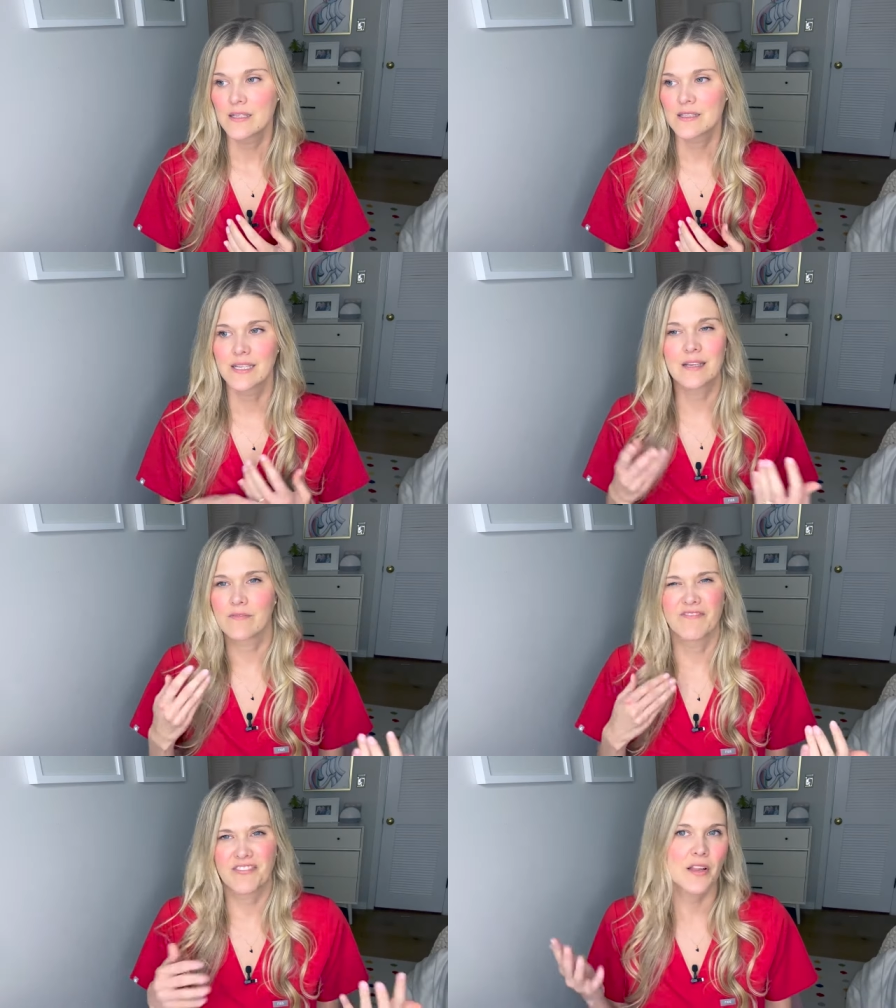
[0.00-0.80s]
to
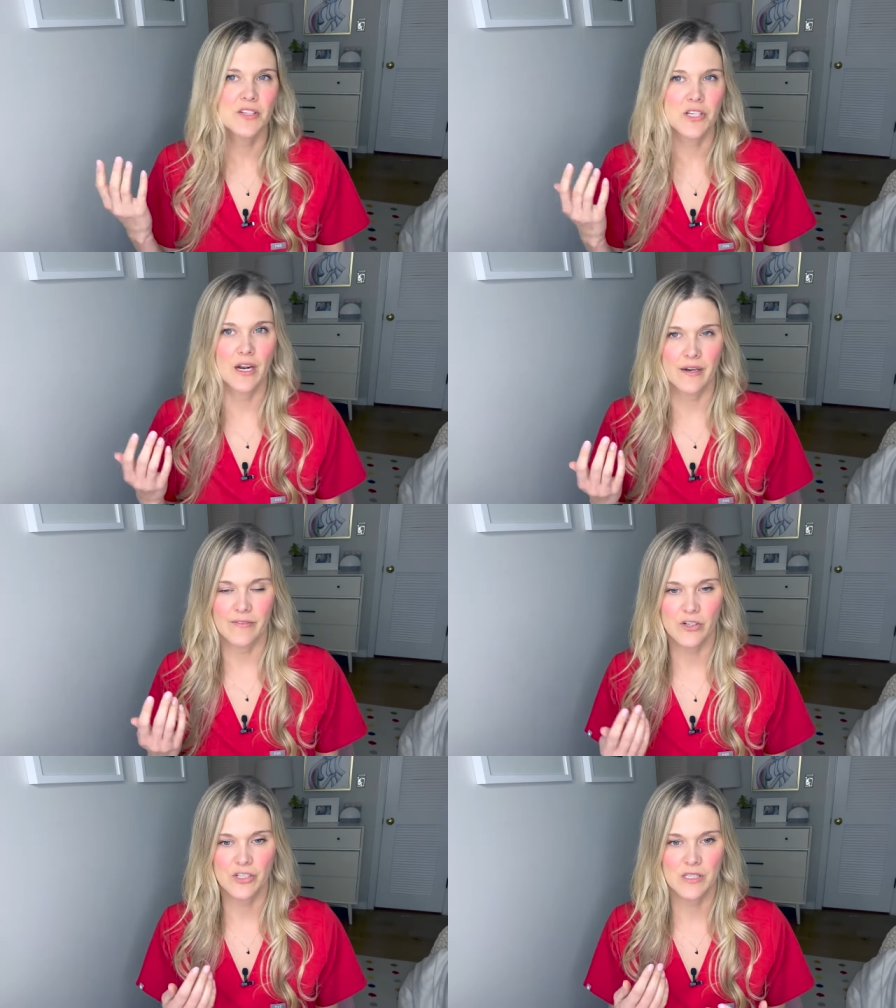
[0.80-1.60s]
flush it out of
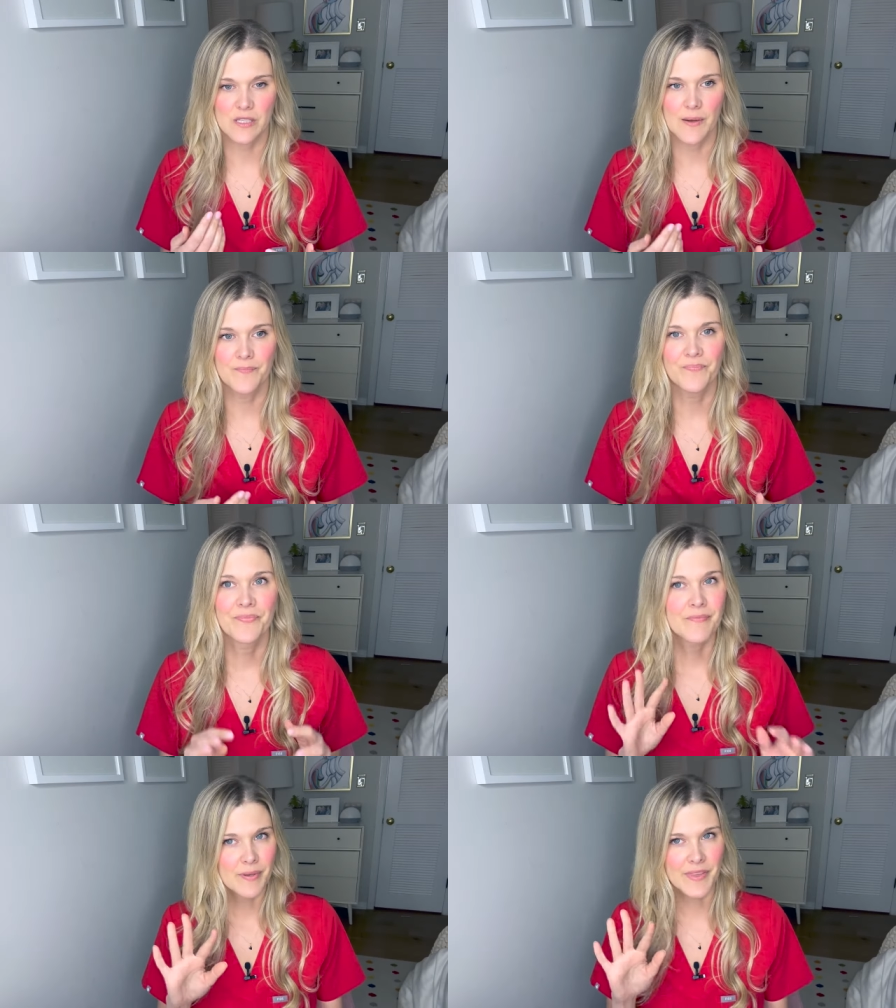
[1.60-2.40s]
your system.
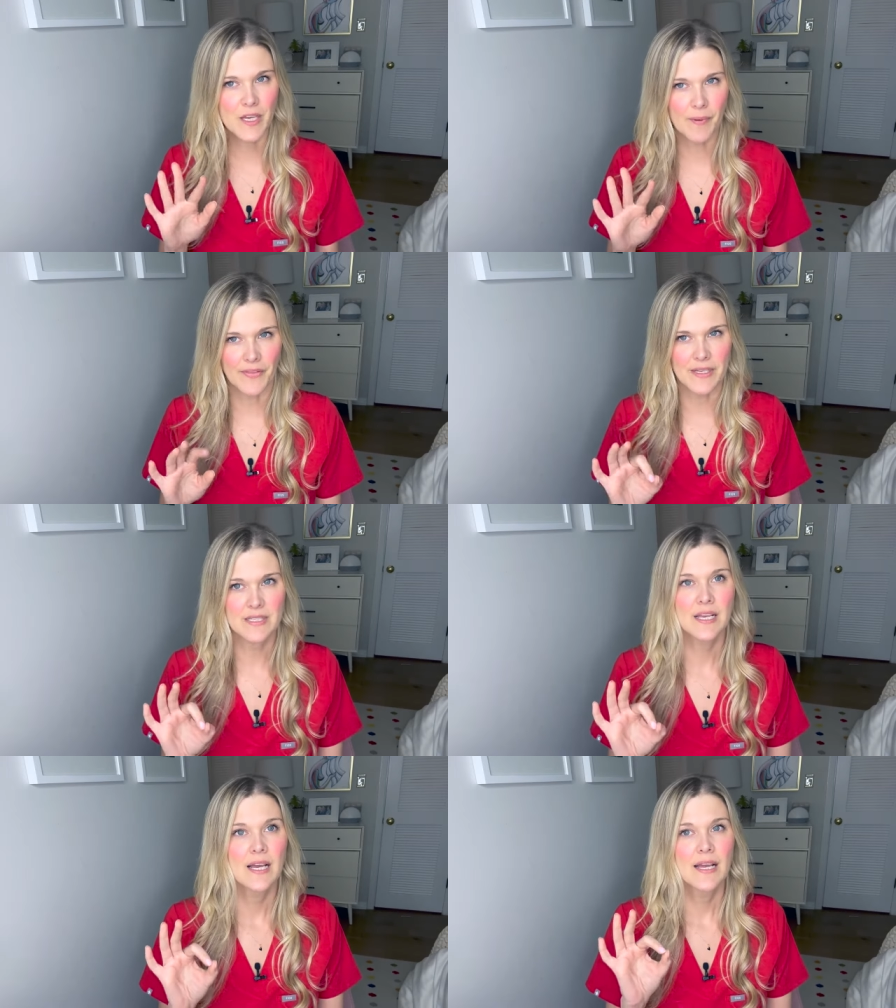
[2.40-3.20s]
But think about
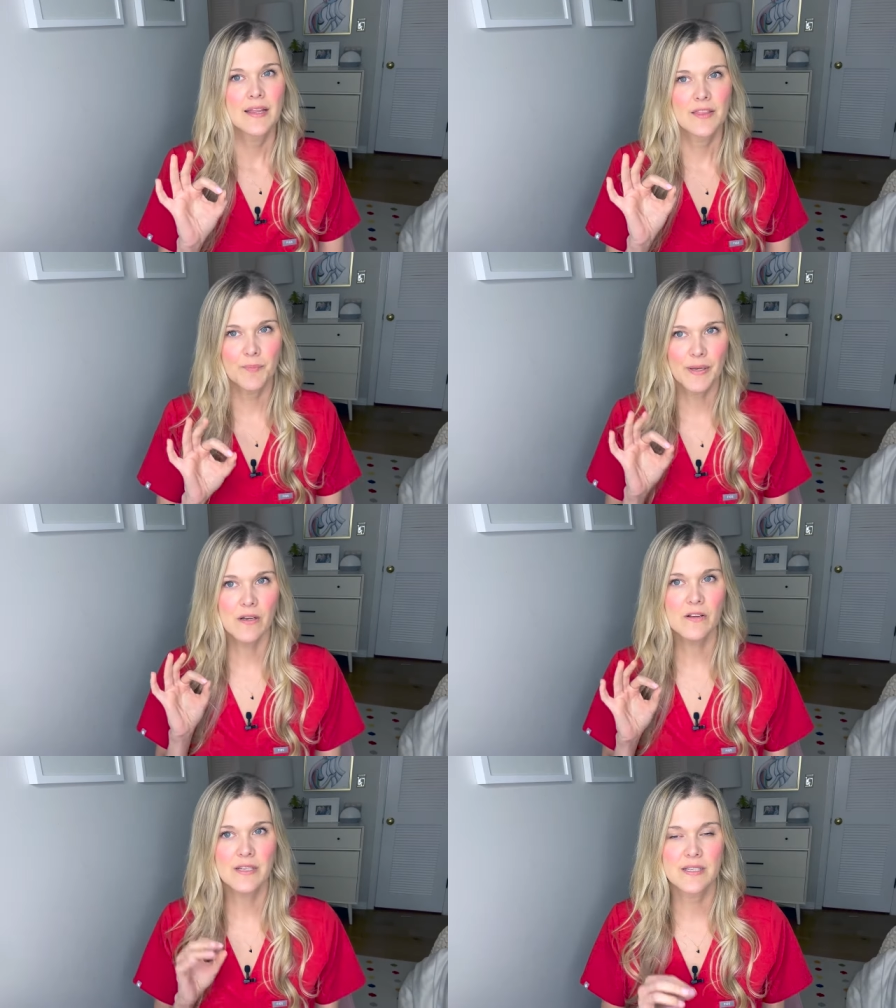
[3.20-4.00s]
this the
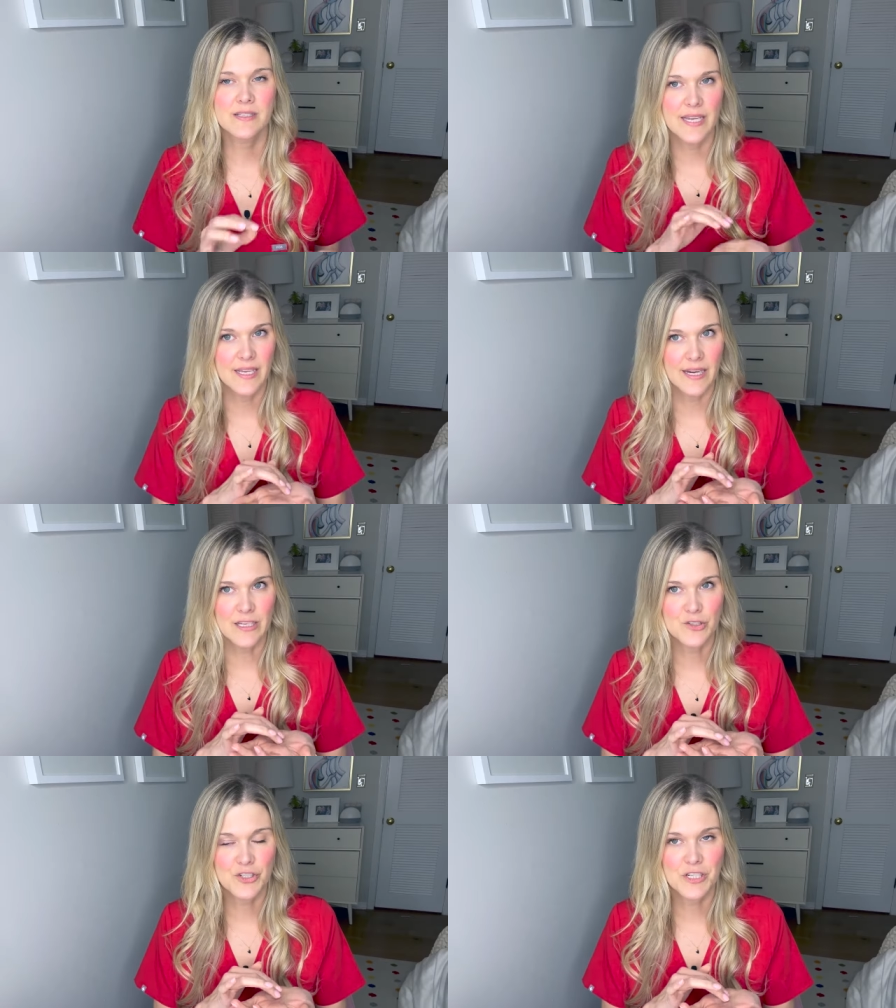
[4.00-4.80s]
pill is taking
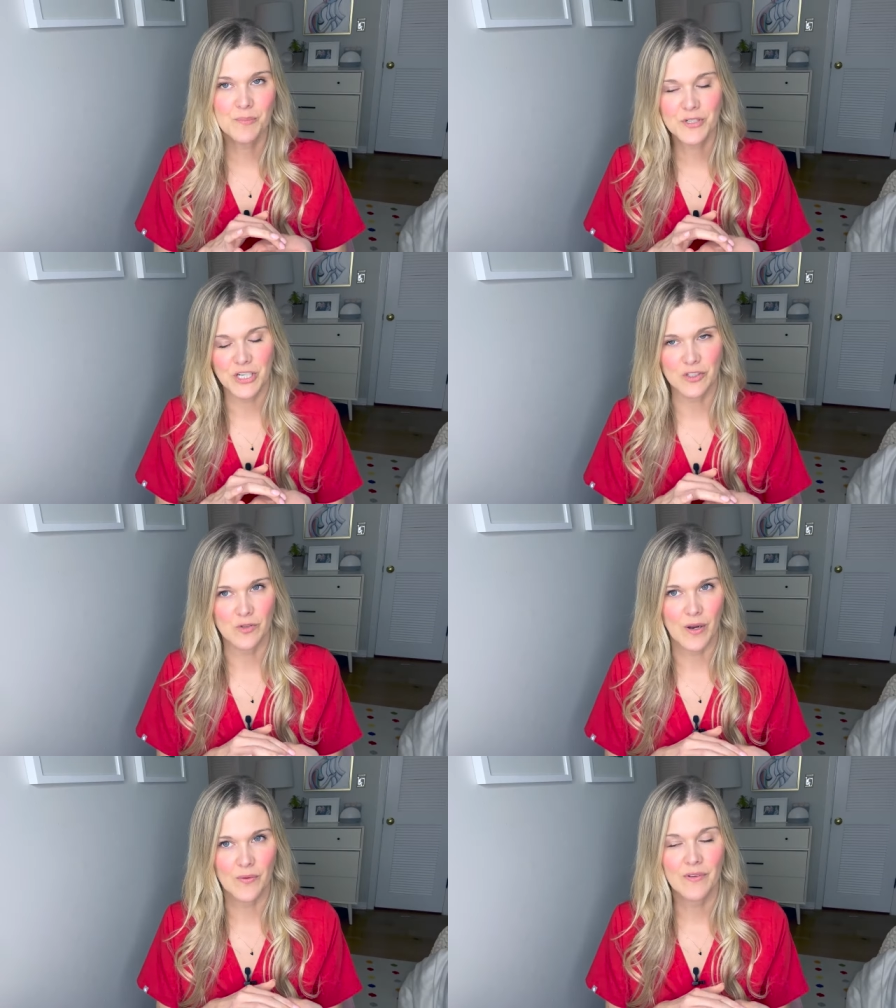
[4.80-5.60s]
estrogen and
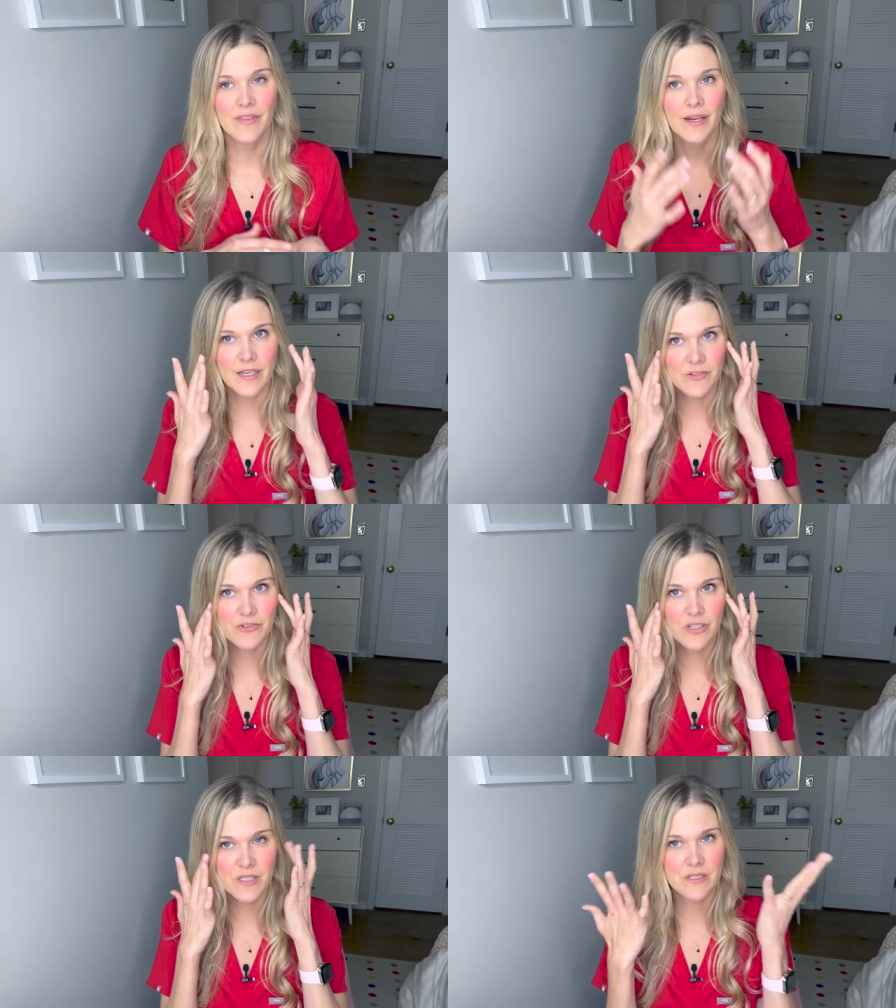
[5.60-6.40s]
progesterone. That
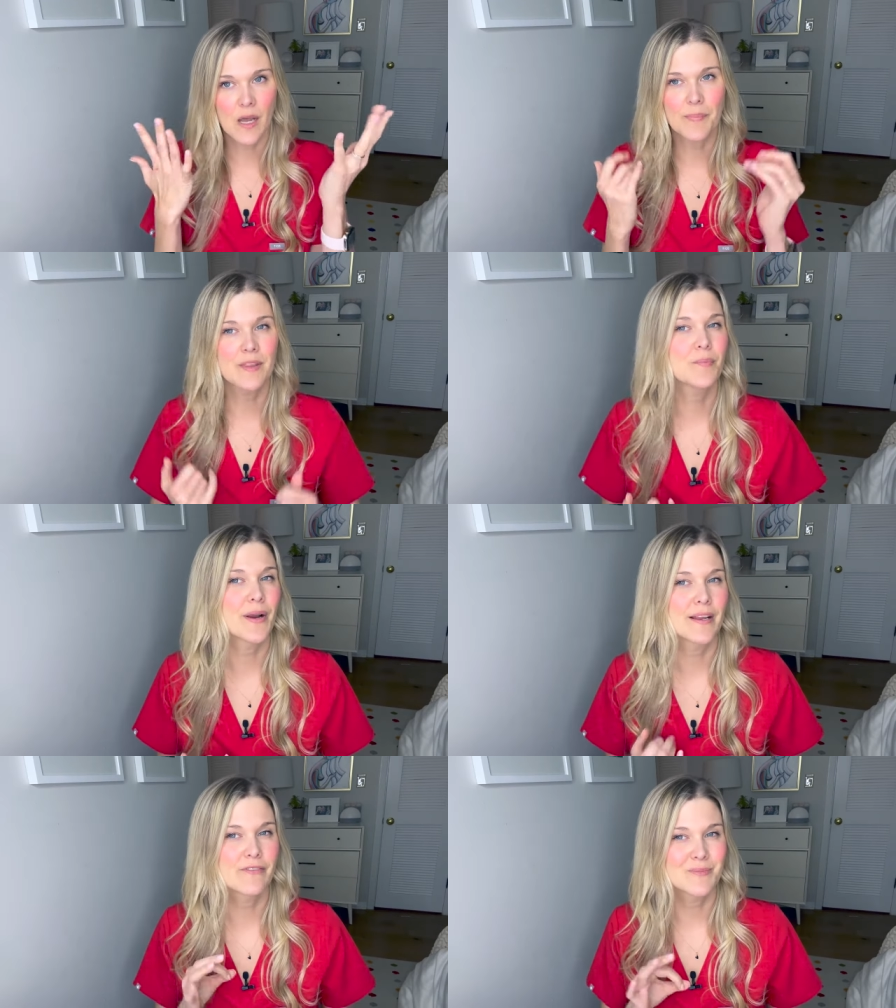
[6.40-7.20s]
estrogen is stopping the
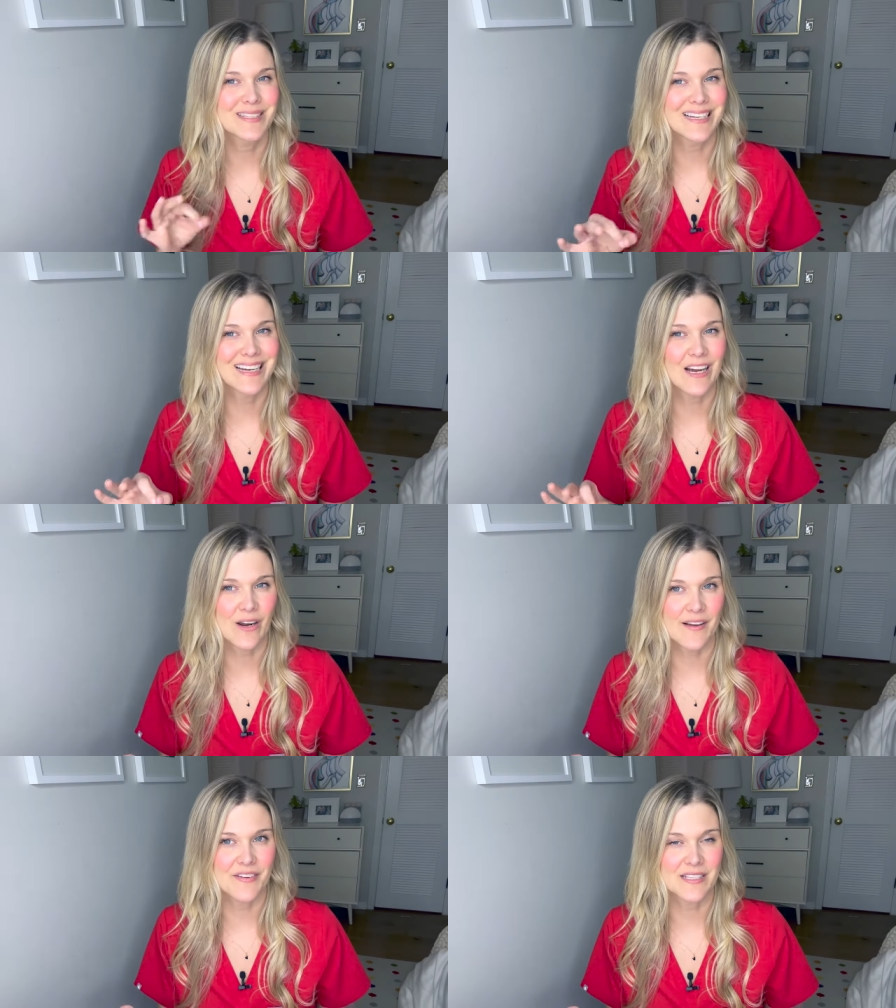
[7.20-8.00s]
brain from sending out
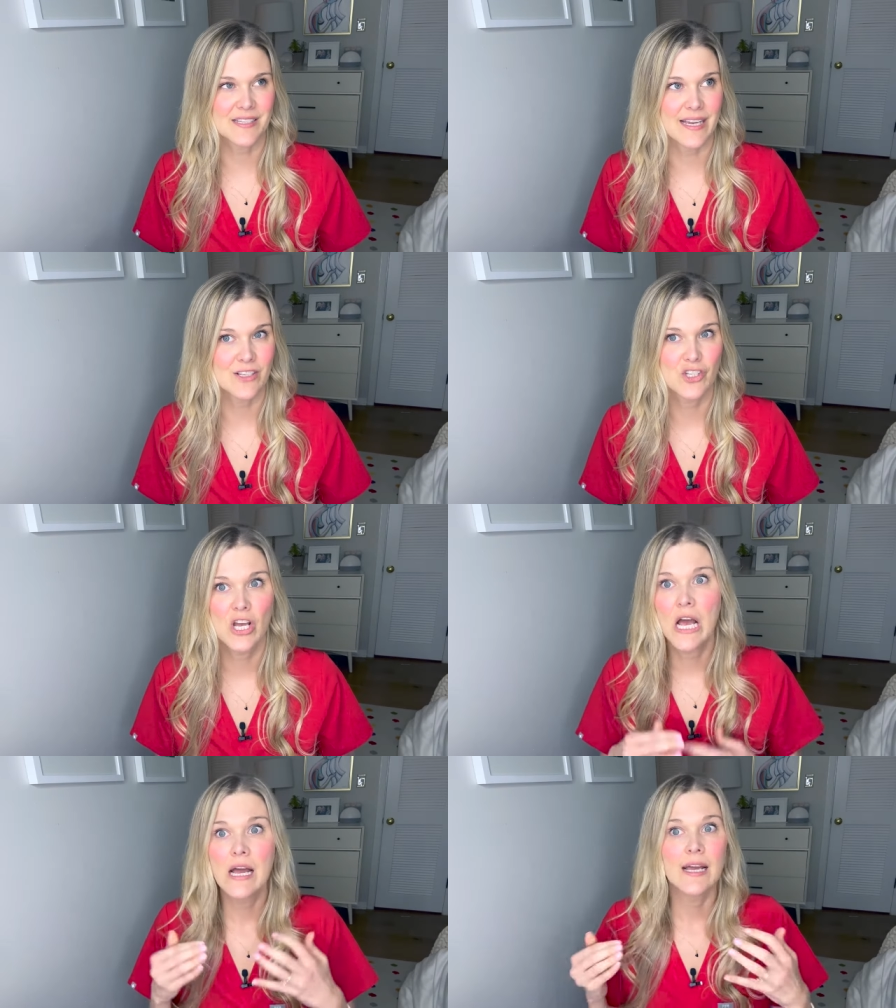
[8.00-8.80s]
FSH.
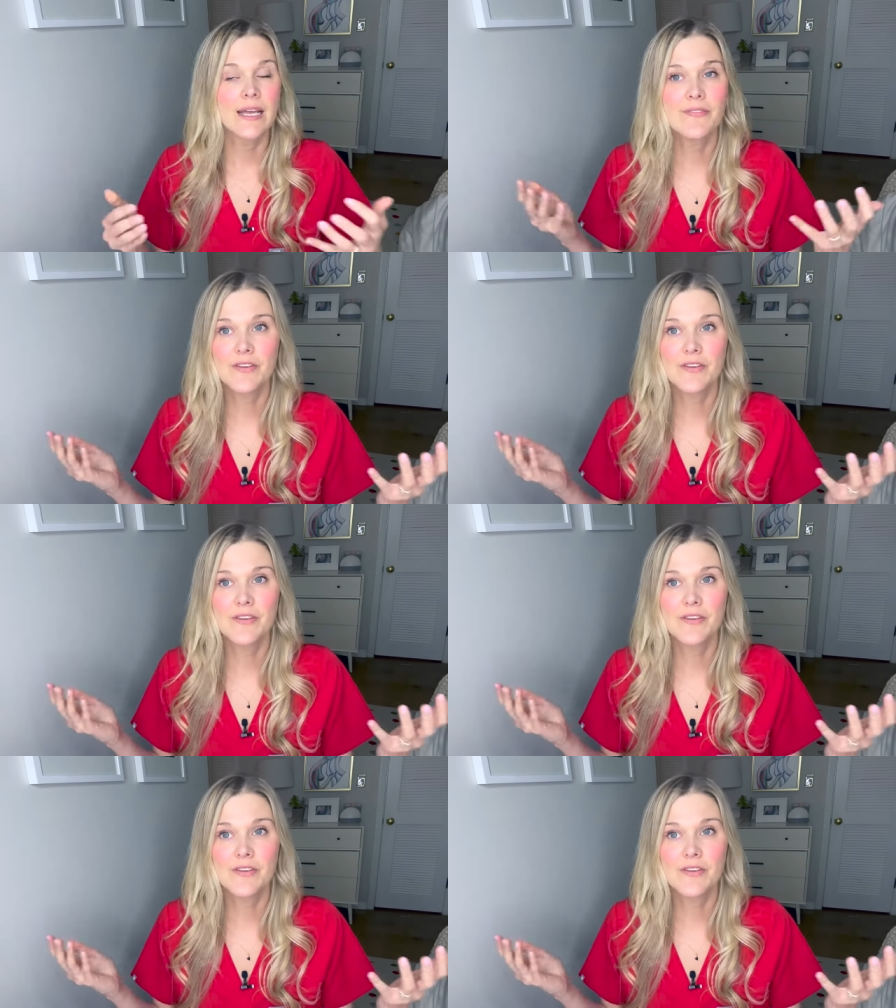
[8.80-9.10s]
If